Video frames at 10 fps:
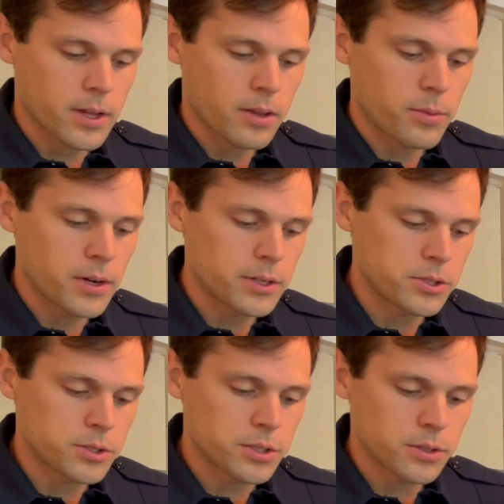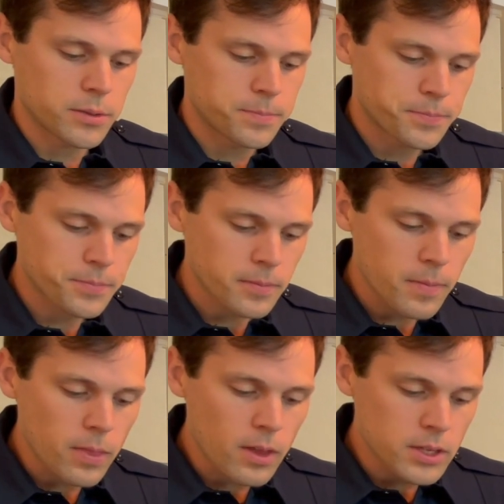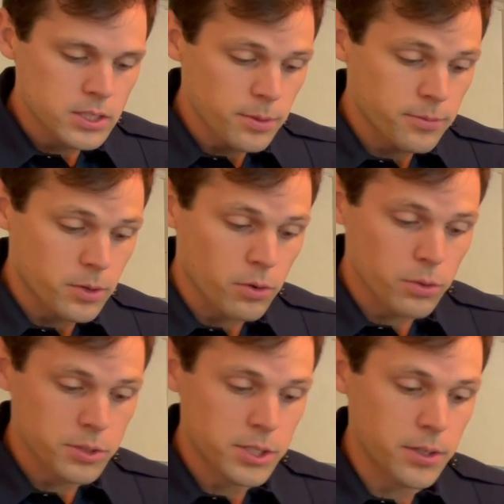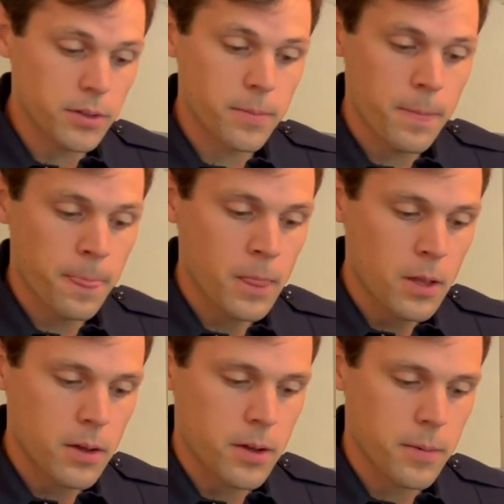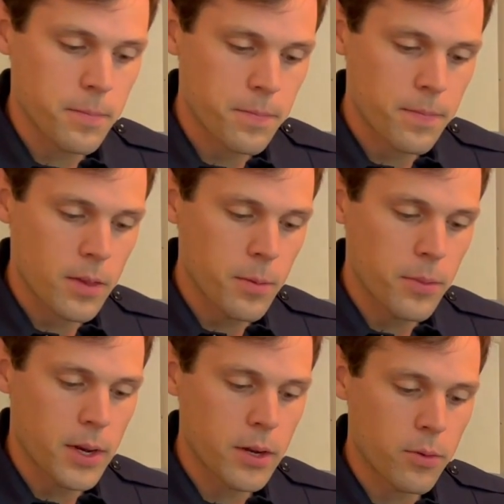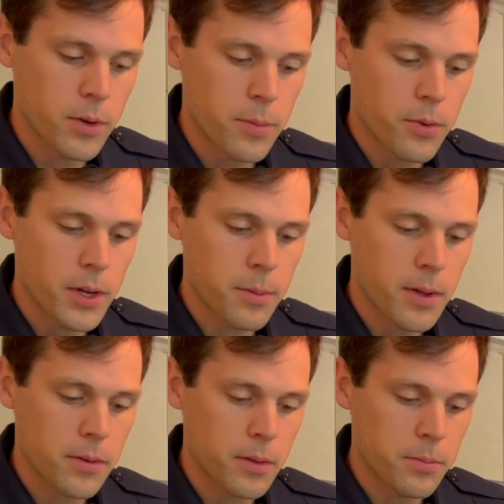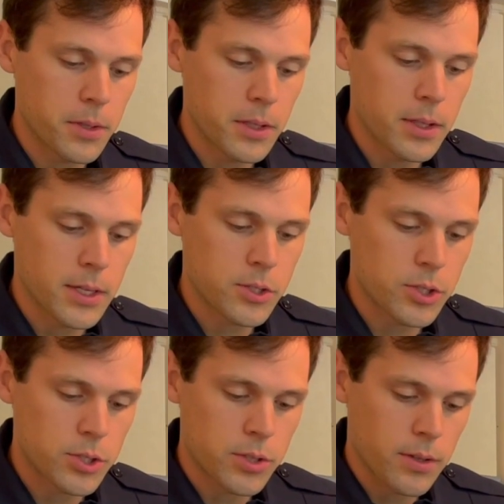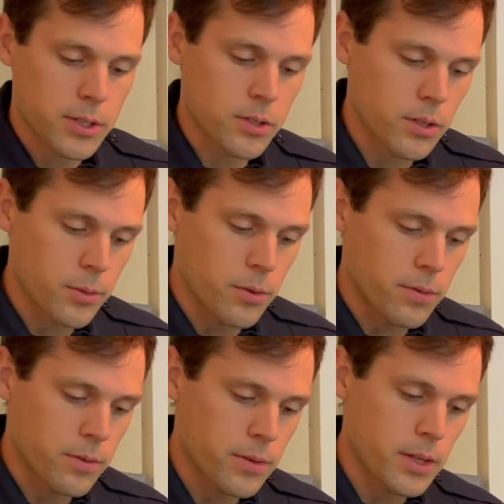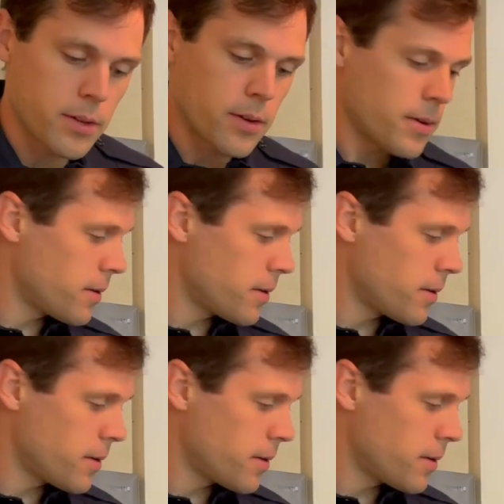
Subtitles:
of the berries are still, some of them are whole still. But I don't want to break them down completely. That's all I'm going for right there.